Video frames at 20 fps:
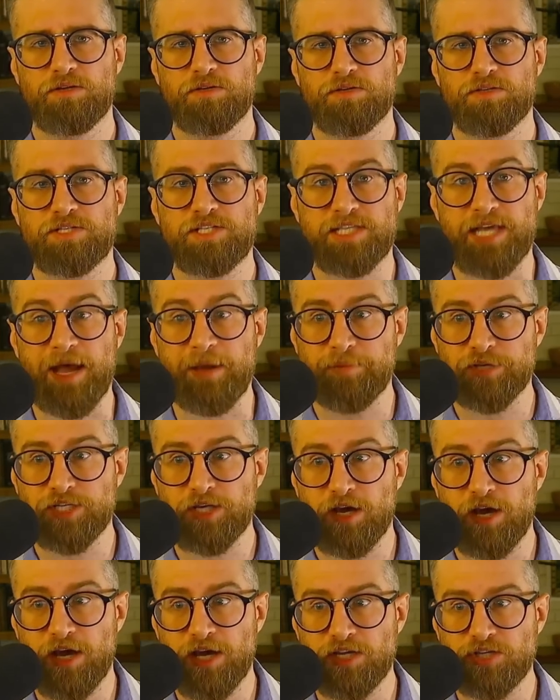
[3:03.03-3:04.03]

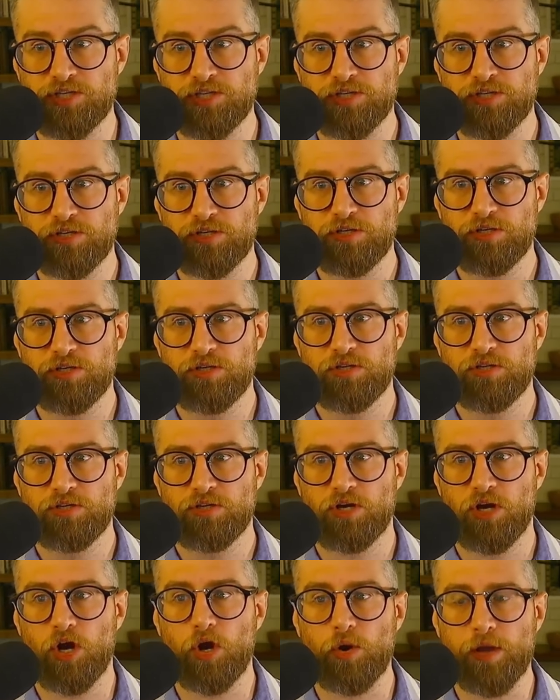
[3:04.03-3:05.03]
Sabotage?
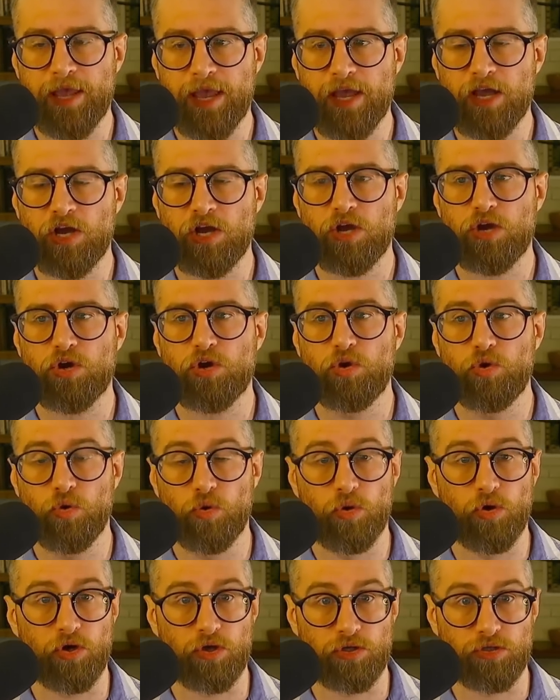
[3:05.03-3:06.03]
Okay,
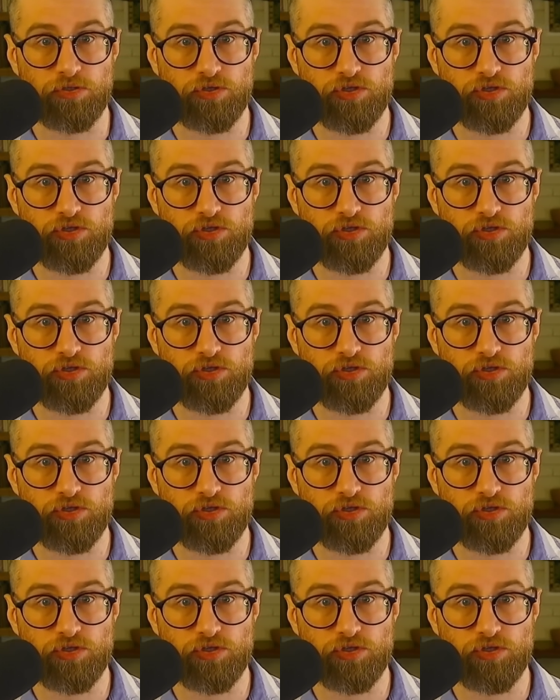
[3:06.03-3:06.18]
cool.